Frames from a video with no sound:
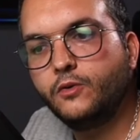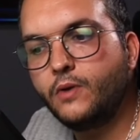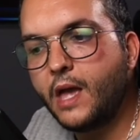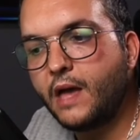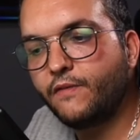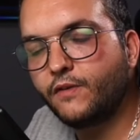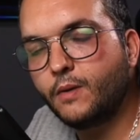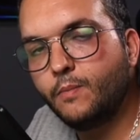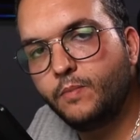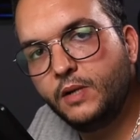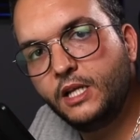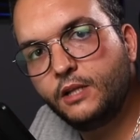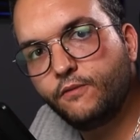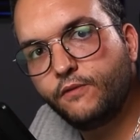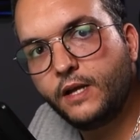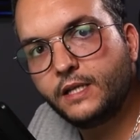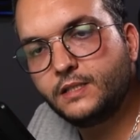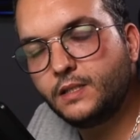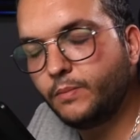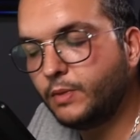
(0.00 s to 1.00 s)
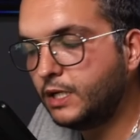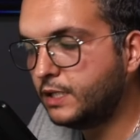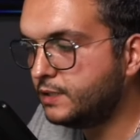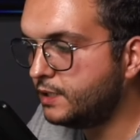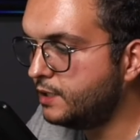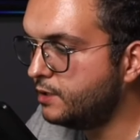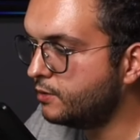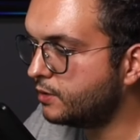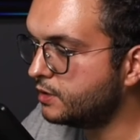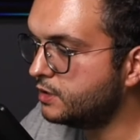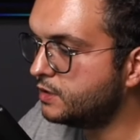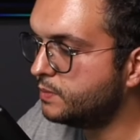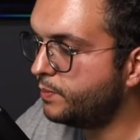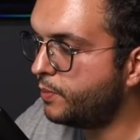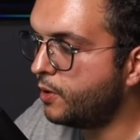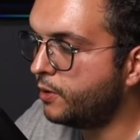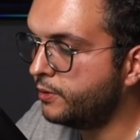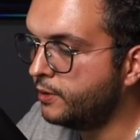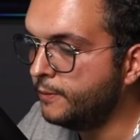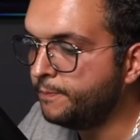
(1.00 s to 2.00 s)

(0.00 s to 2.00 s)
You have complete flexibility. You can spawn